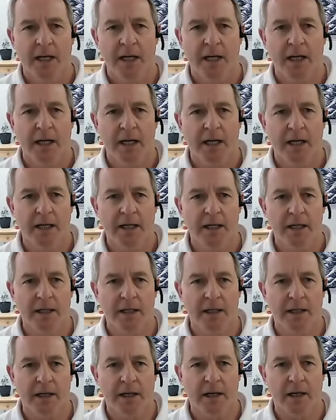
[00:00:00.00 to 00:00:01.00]
And
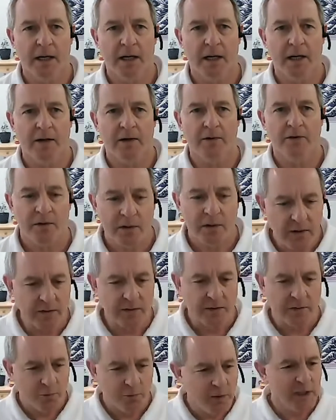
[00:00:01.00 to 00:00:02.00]
uh, the,
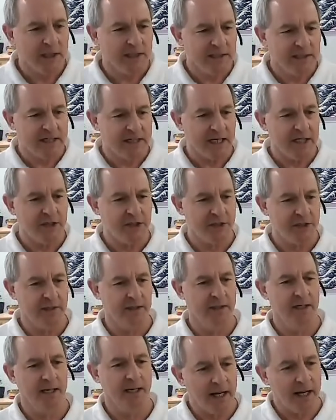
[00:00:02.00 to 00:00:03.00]
the
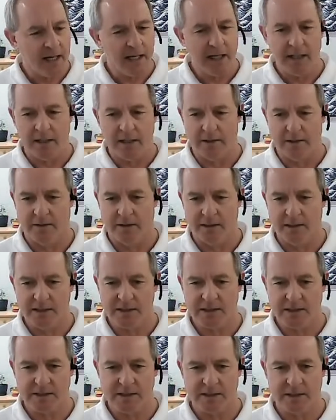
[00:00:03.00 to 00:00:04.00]
realization that, hey, this
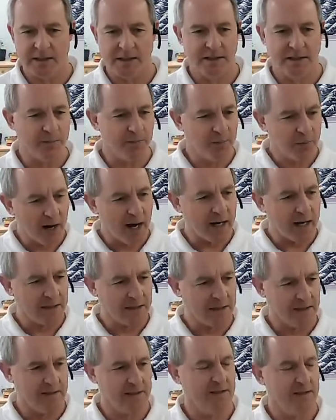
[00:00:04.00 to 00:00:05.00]
is a
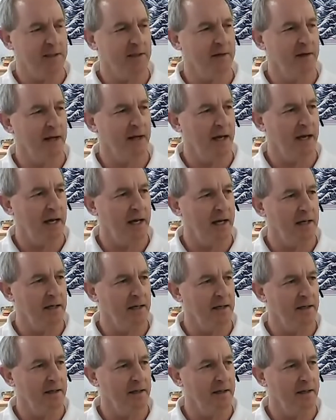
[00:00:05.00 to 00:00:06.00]
practice that
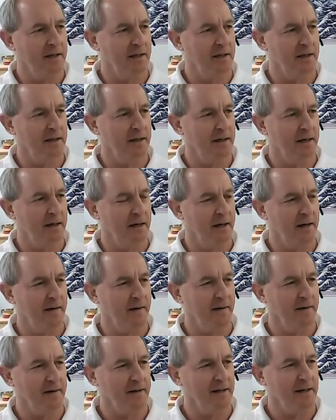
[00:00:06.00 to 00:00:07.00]

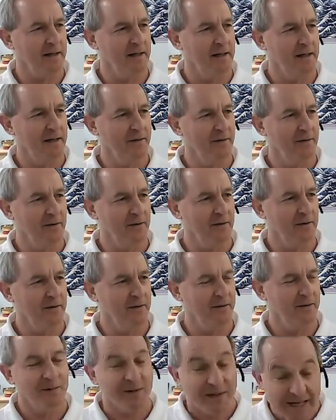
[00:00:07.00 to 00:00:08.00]
uh, can either,
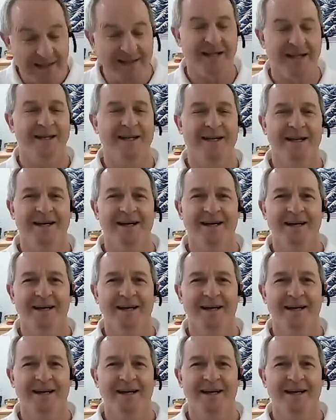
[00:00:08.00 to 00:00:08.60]
that